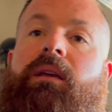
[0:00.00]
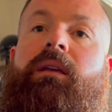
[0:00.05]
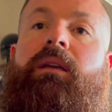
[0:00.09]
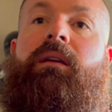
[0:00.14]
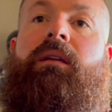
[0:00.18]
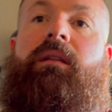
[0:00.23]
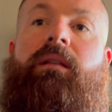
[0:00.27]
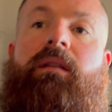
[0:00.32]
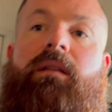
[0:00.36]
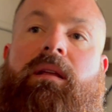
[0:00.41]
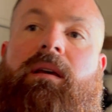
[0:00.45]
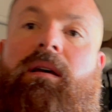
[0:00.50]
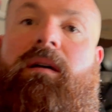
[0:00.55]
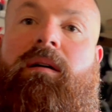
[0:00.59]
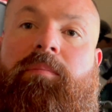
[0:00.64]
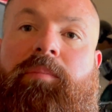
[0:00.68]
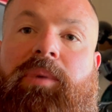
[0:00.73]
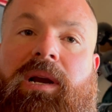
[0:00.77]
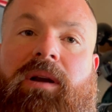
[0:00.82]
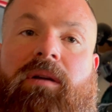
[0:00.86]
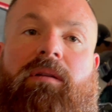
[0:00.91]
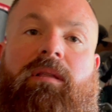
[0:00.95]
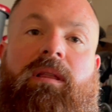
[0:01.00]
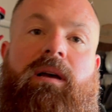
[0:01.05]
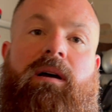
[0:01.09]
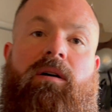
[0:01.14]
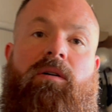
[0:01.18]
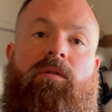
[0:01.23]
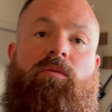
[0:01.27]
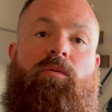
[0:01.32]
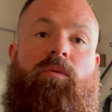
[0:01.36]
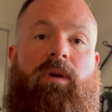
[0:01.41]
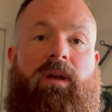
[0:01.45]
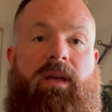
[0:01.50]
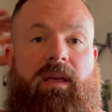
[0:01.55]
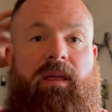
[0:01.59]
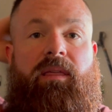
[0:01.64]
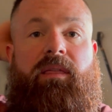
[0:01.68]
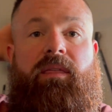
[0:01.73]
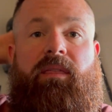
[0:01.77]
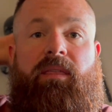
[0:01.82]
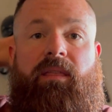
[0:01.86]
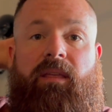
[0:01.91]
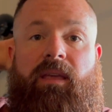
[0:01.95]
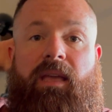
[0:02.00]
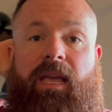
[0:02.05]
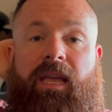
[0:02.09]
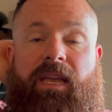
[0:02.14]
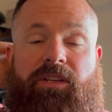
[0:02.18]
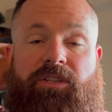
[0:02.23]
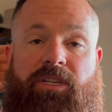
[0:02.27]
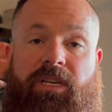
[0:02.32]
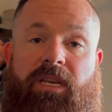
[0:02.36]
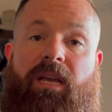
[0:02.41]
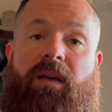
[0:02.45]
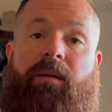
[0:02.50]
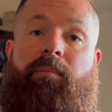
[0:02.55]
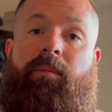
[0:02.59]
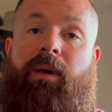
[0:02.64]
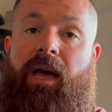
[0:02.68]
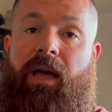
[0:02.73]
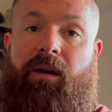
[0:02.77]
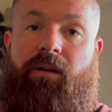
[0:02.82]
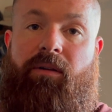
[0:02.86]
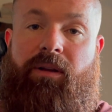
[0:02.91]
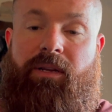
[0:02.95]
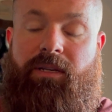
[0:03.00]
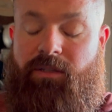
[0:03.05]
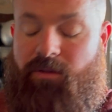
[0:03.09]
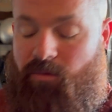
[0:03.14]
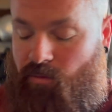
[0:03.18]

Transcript: in uh, parallel with AGM batteries,